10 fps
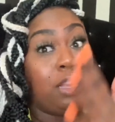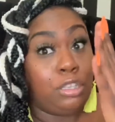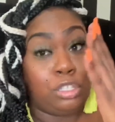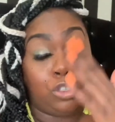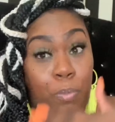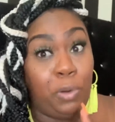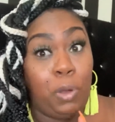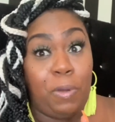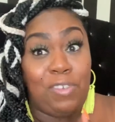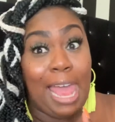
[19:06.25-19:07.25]
Super
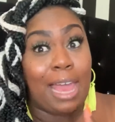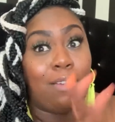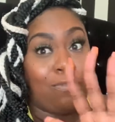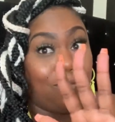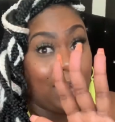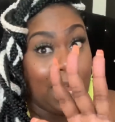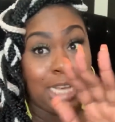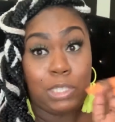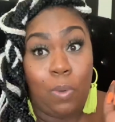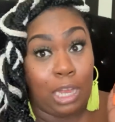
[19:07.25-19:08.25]
duper flat
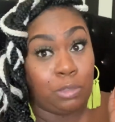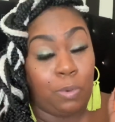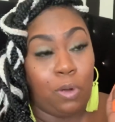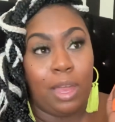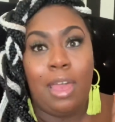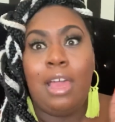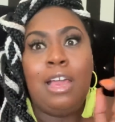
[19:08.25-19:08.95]
as a washboard.